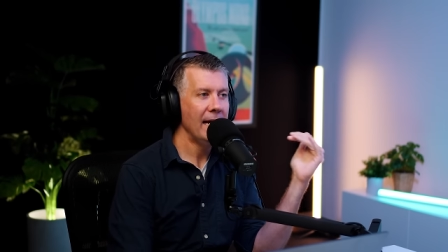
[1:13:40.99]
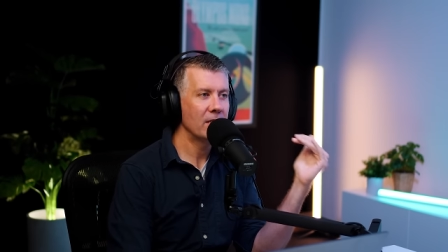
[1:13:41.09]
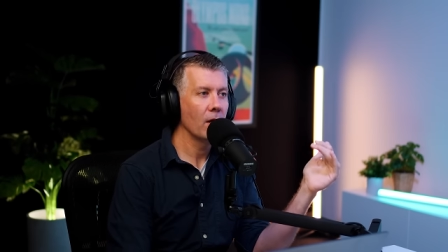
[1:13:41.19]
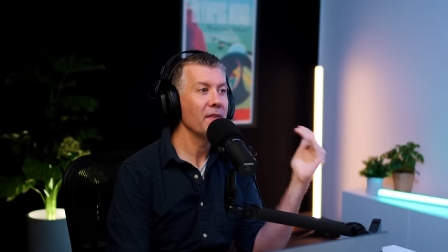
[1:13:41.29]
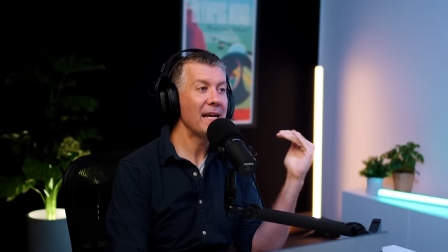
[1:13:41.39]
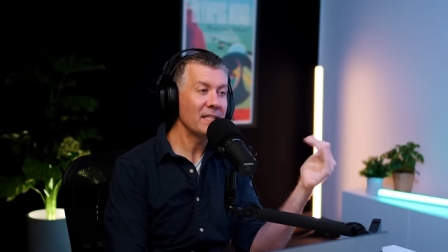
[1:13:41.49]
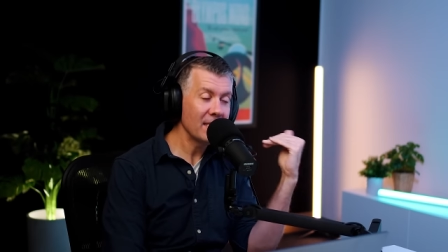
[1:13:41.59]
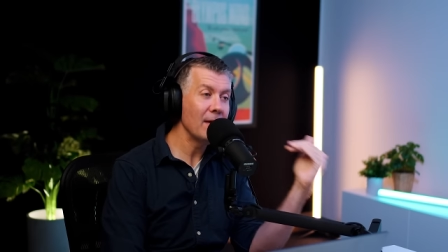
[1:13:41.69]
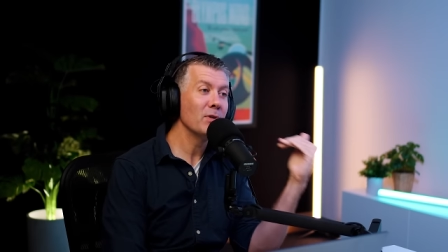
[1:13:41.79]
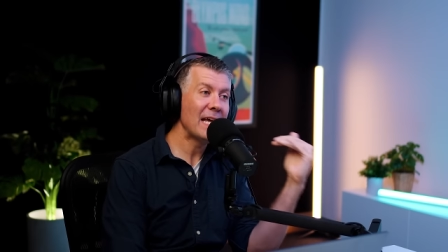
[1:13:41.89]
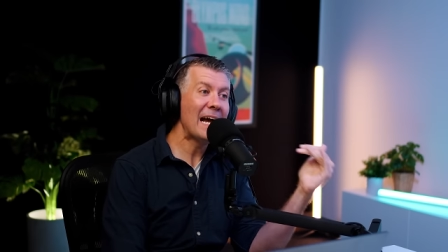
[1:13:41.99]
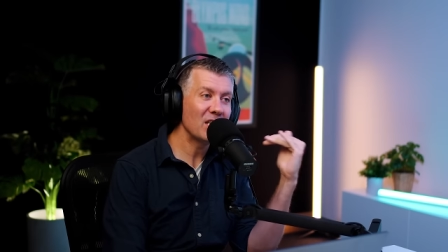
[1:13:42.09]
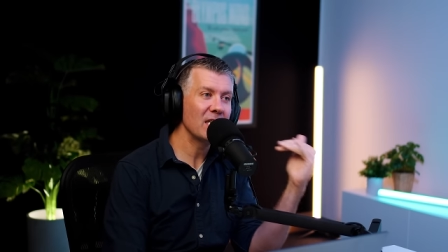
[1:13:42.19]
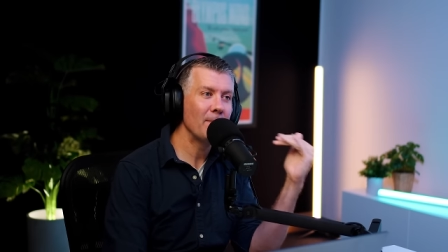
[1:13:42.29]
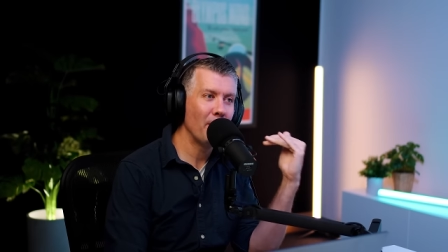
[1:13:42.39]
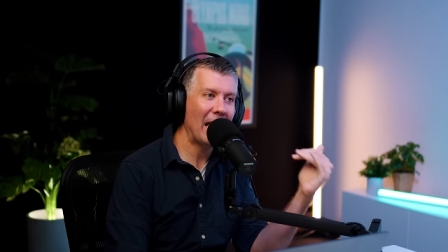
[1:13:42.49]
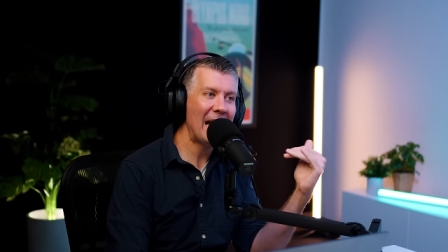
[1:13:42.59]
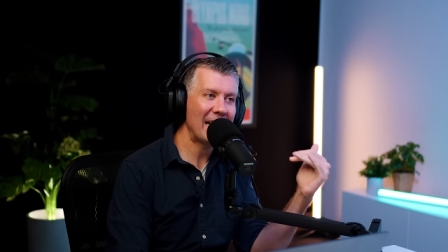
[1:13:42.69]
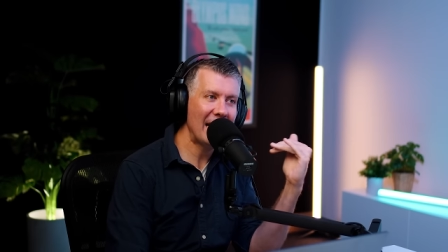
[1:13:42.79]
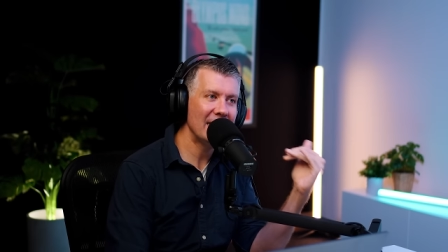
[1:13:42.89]
He's, their skin was actually
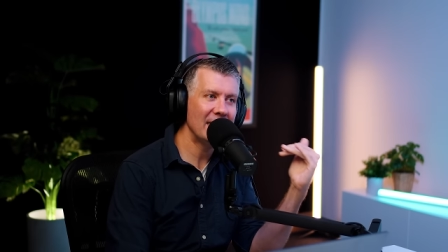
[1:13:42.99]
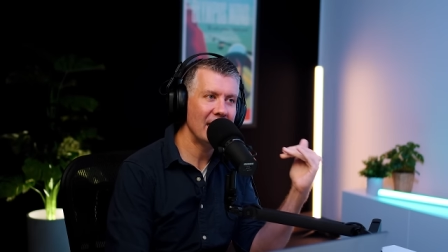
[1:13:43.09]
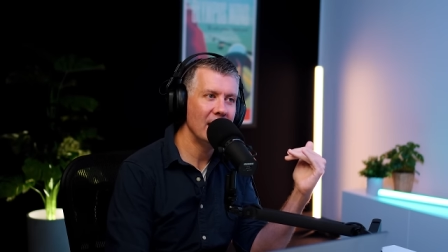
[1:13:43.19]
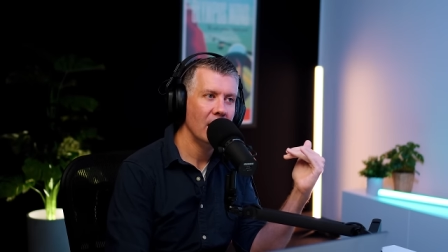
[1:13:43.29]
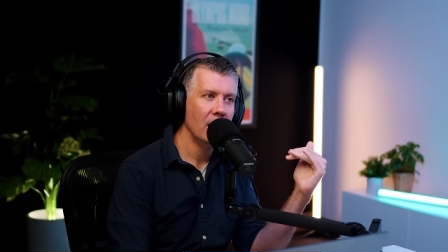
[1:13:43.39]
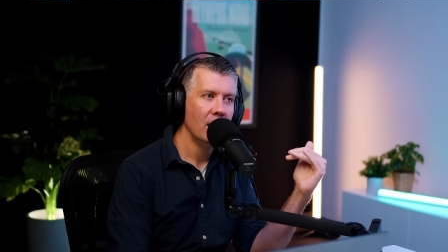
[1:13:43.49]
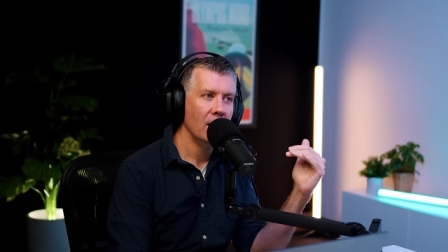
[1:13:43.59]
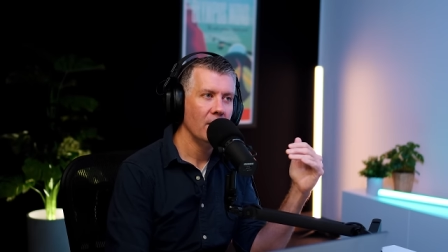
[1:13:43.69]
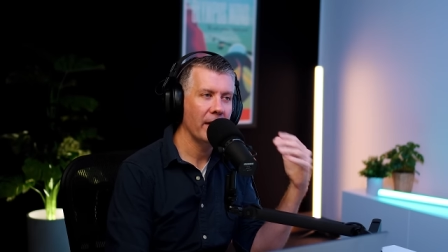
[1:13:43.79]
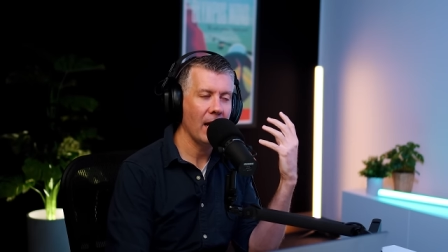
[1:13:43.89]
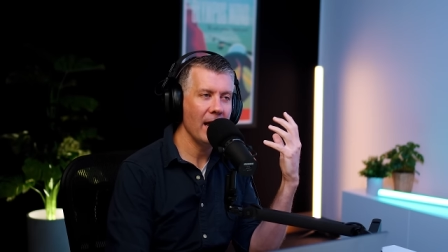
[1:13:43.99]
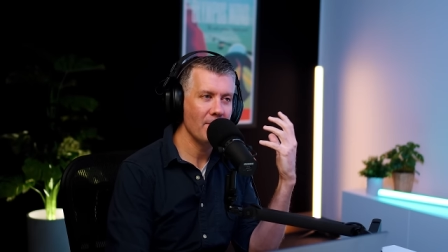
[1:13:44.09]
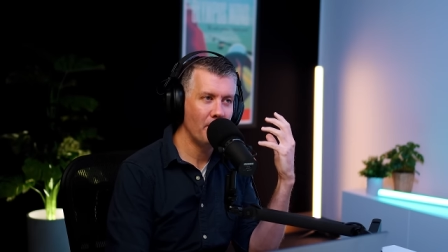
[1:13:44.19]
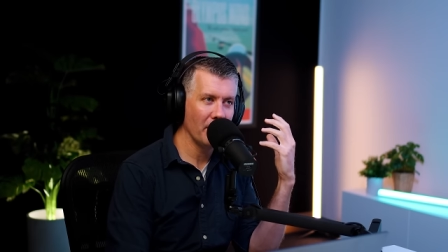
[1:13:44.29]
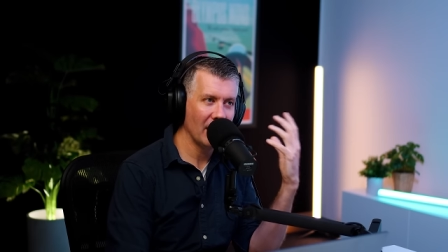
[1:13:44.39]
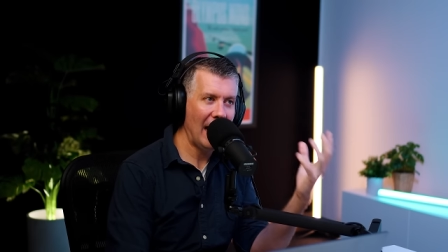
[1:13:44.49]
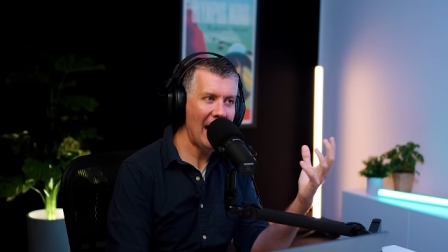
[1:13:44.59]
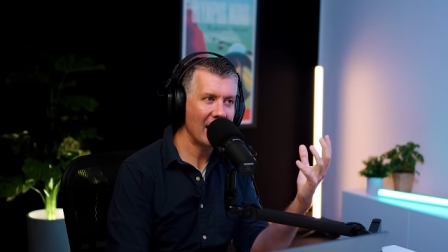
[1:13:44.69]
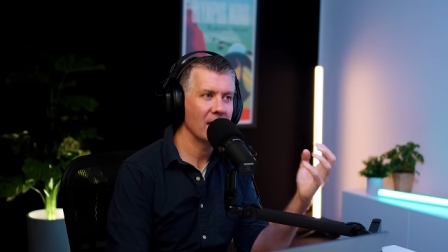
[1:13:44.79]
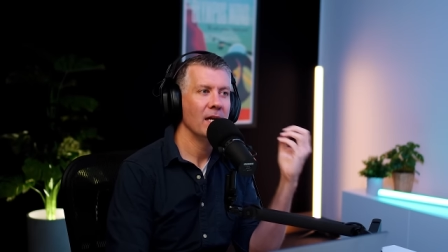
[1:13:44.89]
black, as in like a
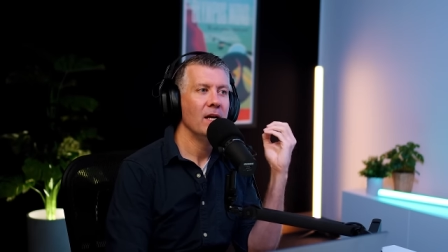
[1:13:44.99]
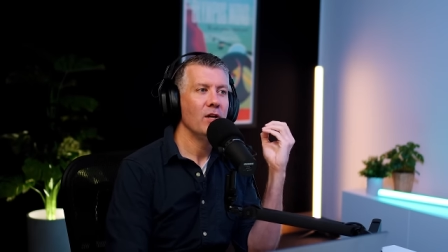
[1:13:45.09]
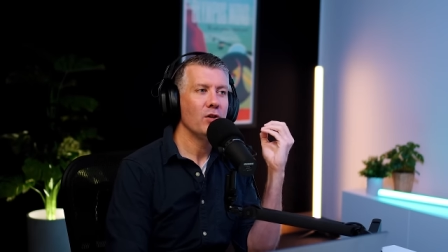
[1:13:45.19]
black